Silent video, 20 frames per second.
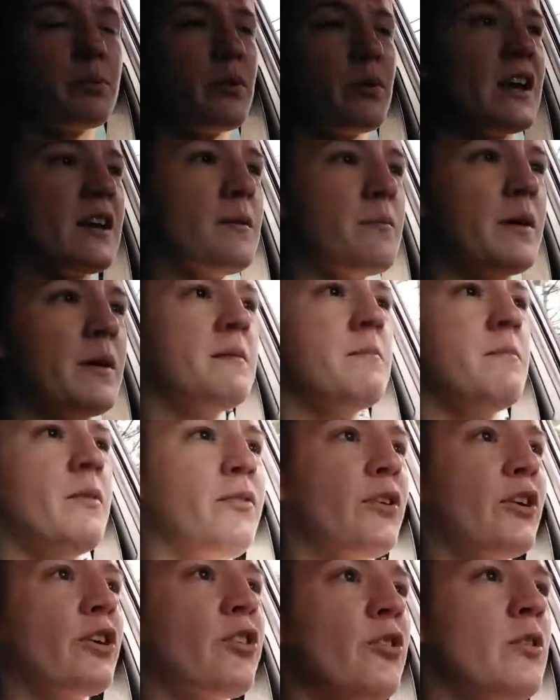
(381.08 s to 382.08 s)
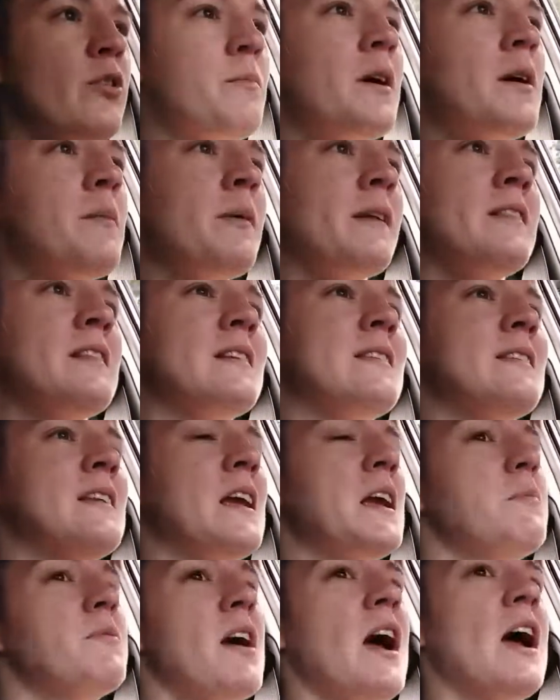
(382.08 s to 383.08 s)
in before Zumba, but at the
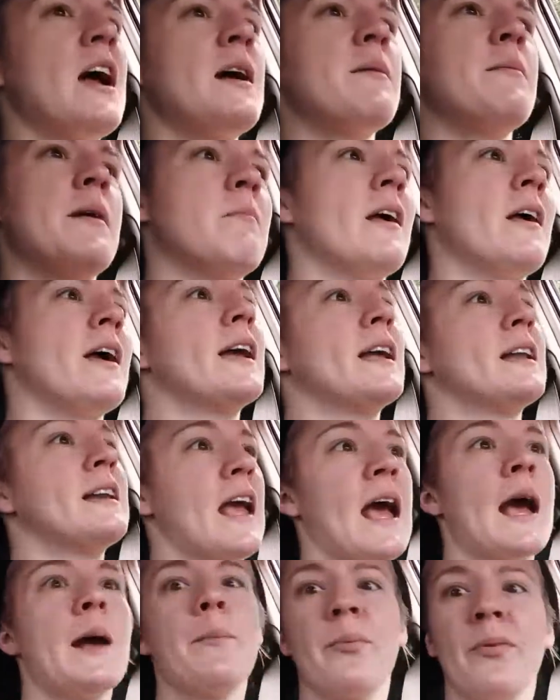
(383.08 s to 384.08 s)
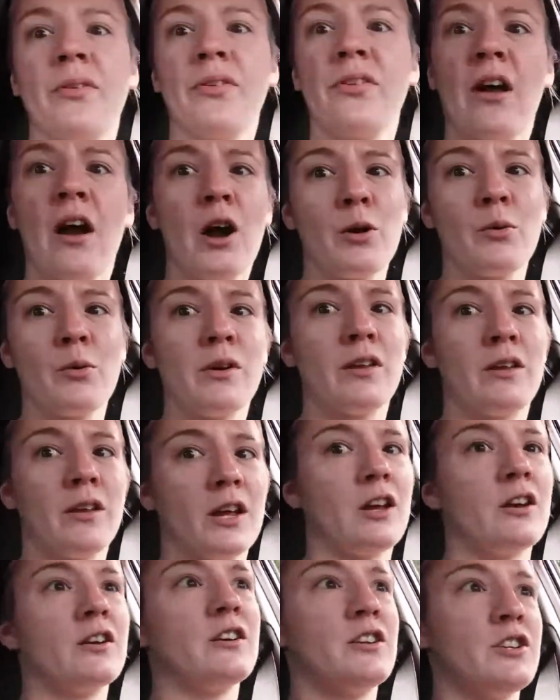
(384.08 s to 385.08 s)
same time, I'm like, naps are
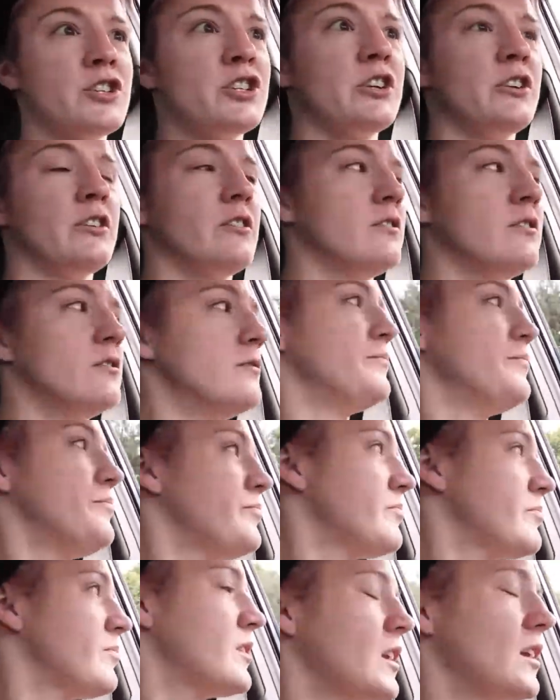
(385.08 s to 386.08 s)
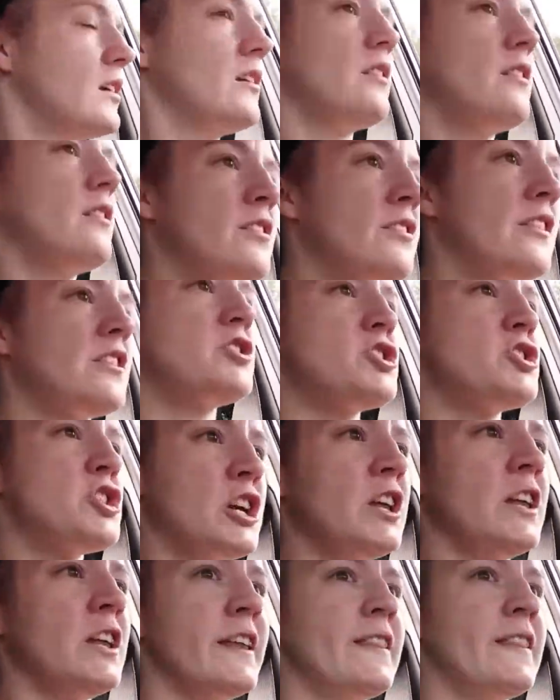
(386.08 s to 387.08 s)
really good too. There's a
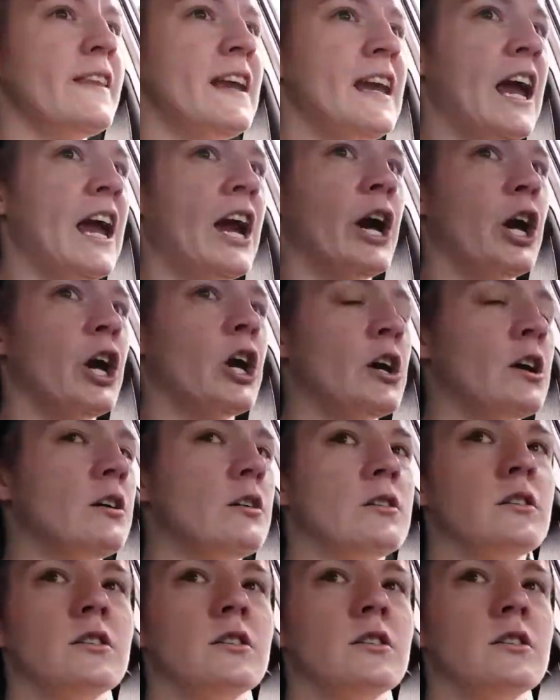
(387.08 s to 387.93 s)
chill in the air.